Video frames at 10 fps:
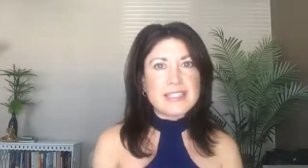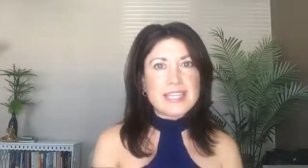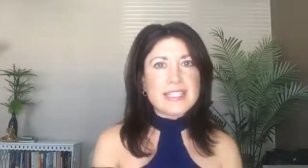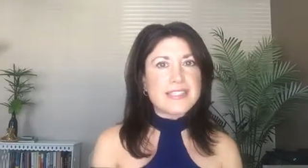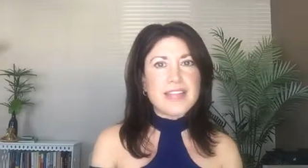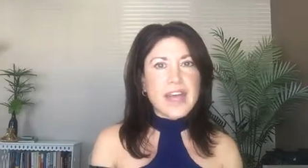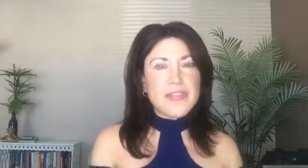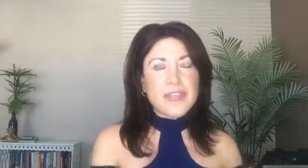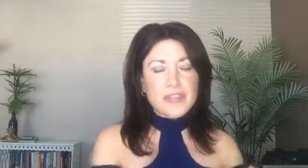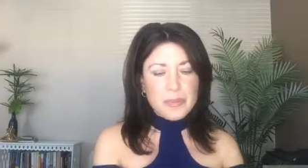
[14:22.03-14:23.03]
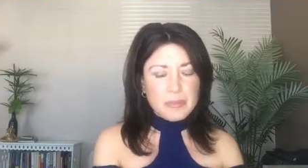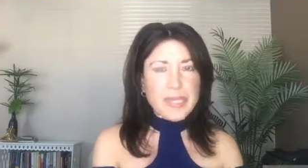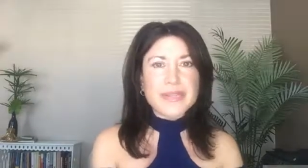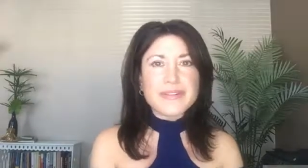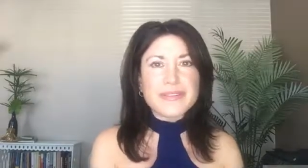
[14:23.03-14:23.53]
It's not that they're
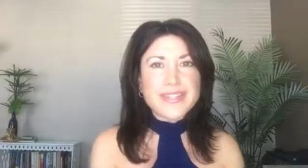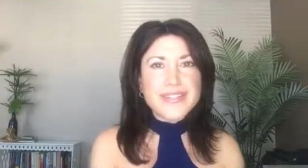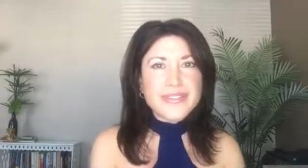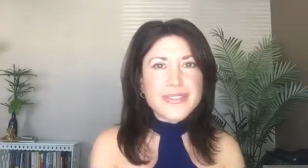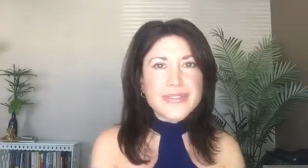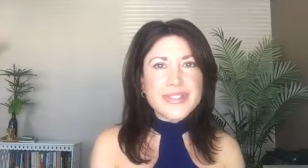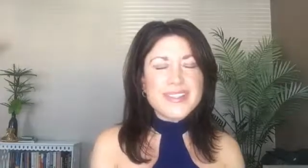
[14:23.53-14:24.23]
better than you.